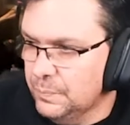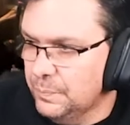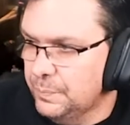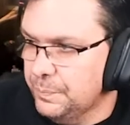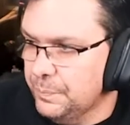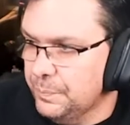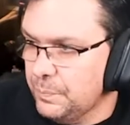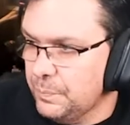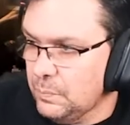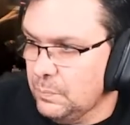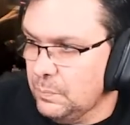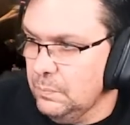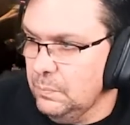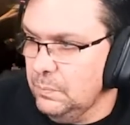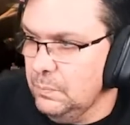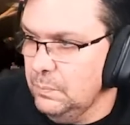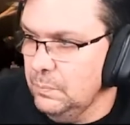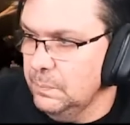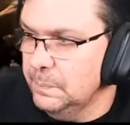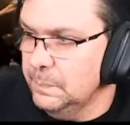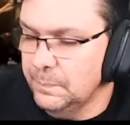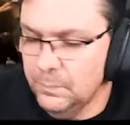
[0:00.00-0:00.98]
they were. Yeah.
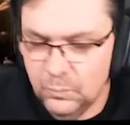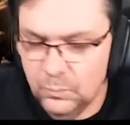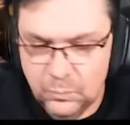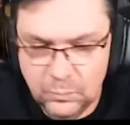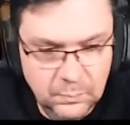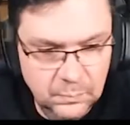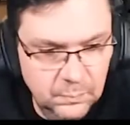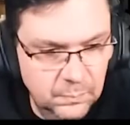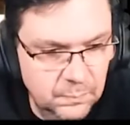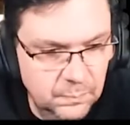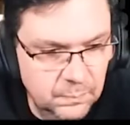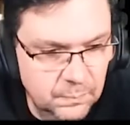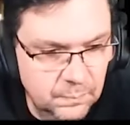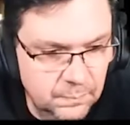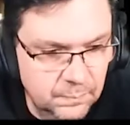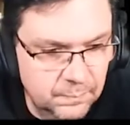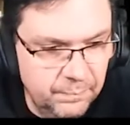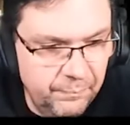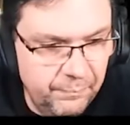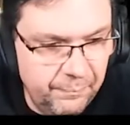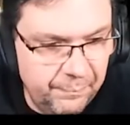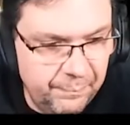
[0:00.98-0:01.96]

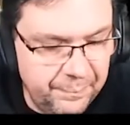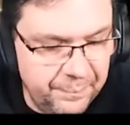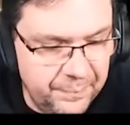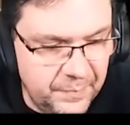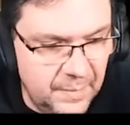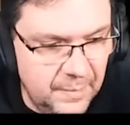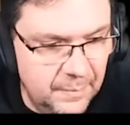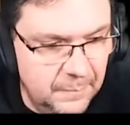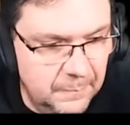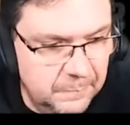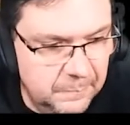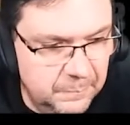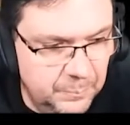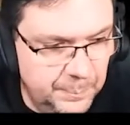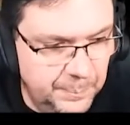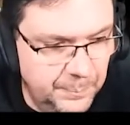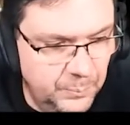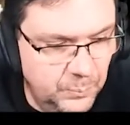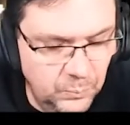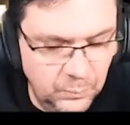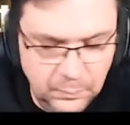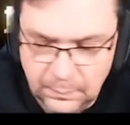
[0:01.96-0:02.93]
Um, and I would just
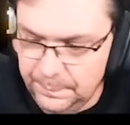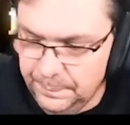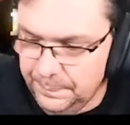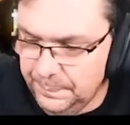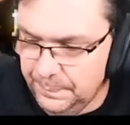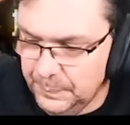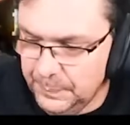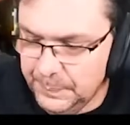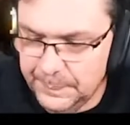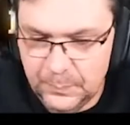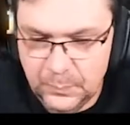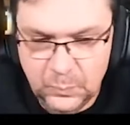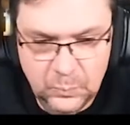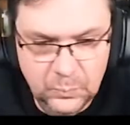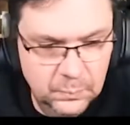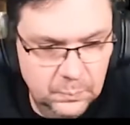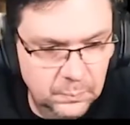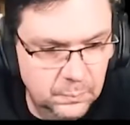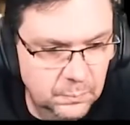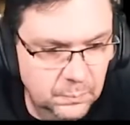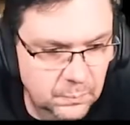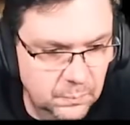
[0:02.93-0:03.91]
talk to people
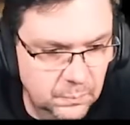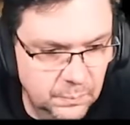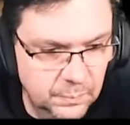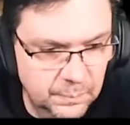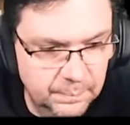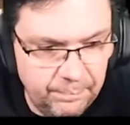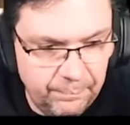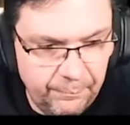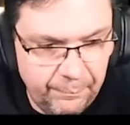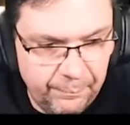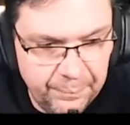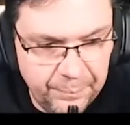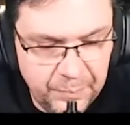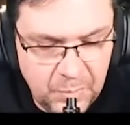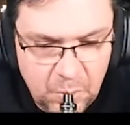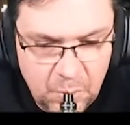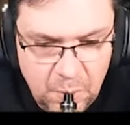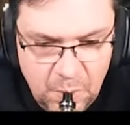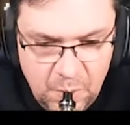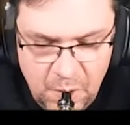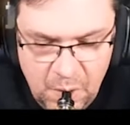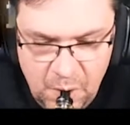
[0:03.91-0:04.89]
and see if they were friendly or
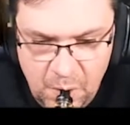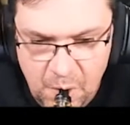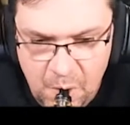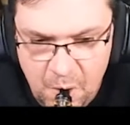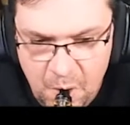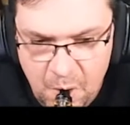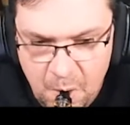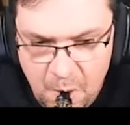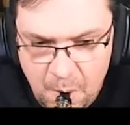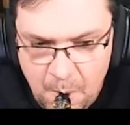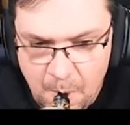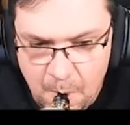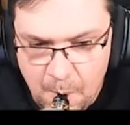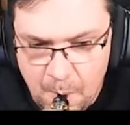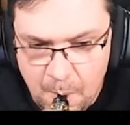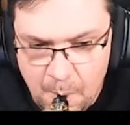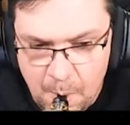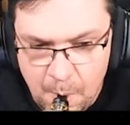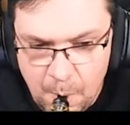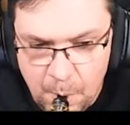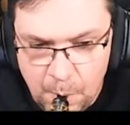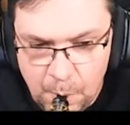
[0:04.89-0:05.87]
not. And I, I really
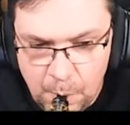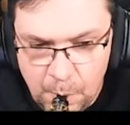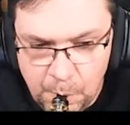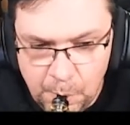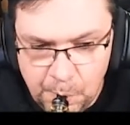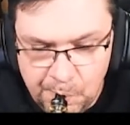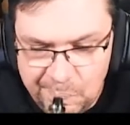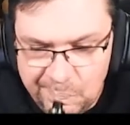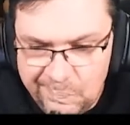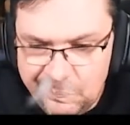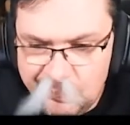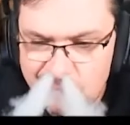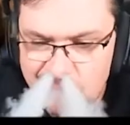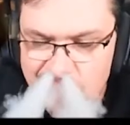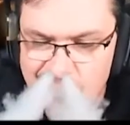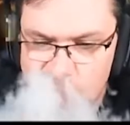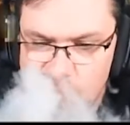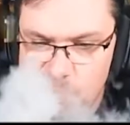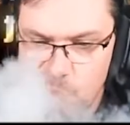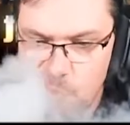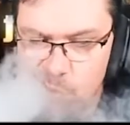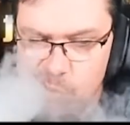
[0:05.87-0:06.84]
enjoyed it, just meeting
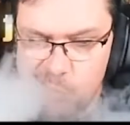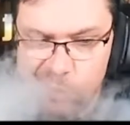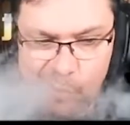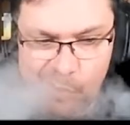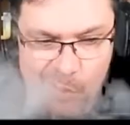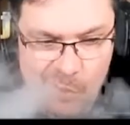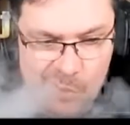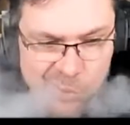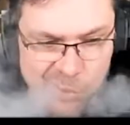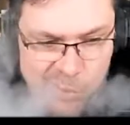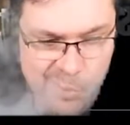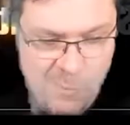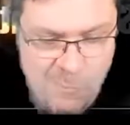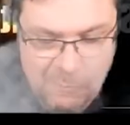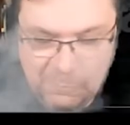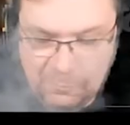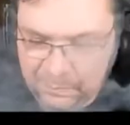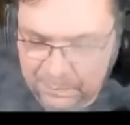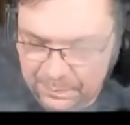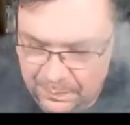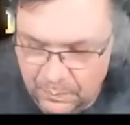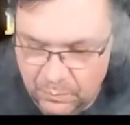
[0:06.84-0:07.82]
loads of people in the game
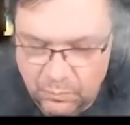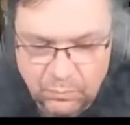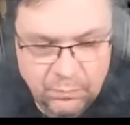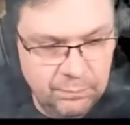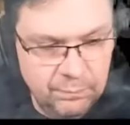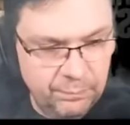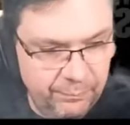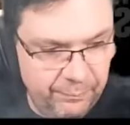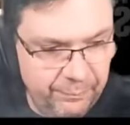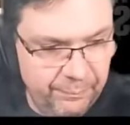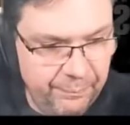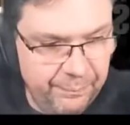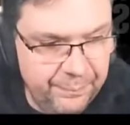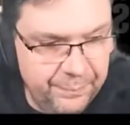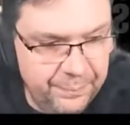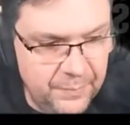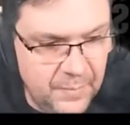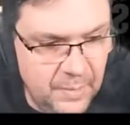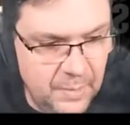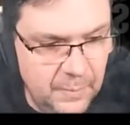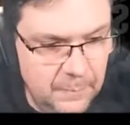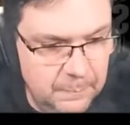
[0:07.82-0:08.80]
and
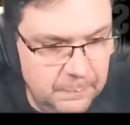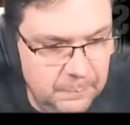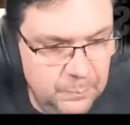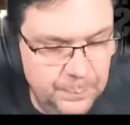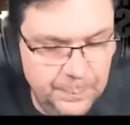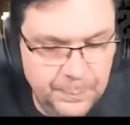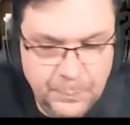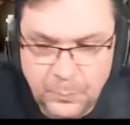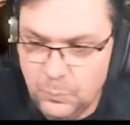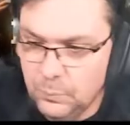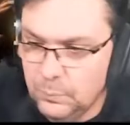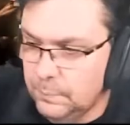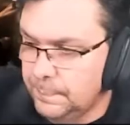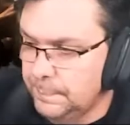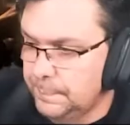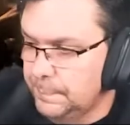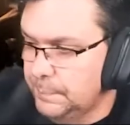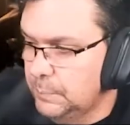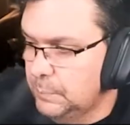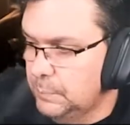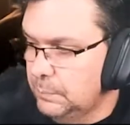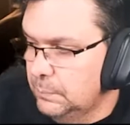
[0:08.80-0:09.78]
seeing how they react to
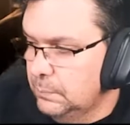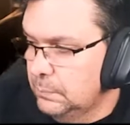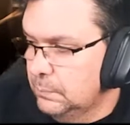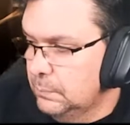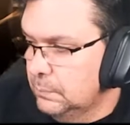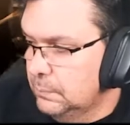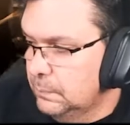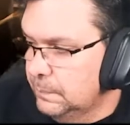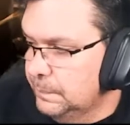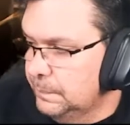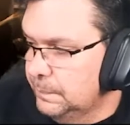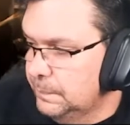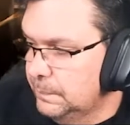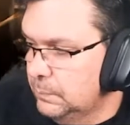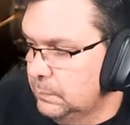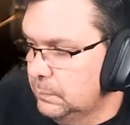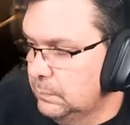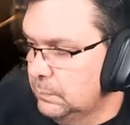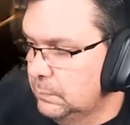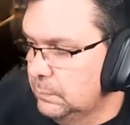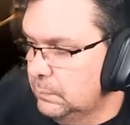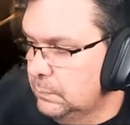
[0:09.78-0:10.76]
certain situations
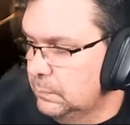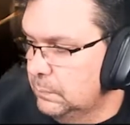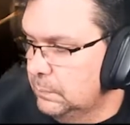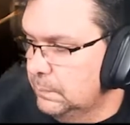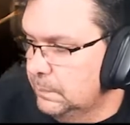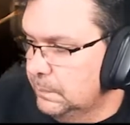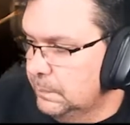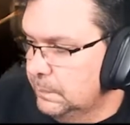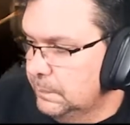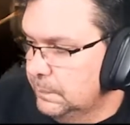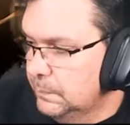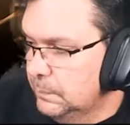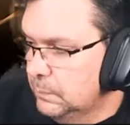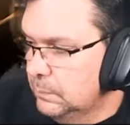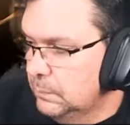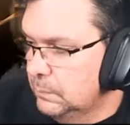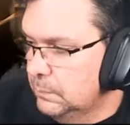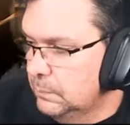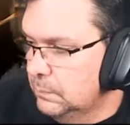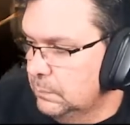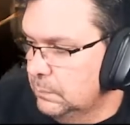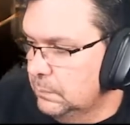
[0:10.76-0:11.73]
and and
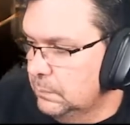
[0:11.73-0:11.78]
that's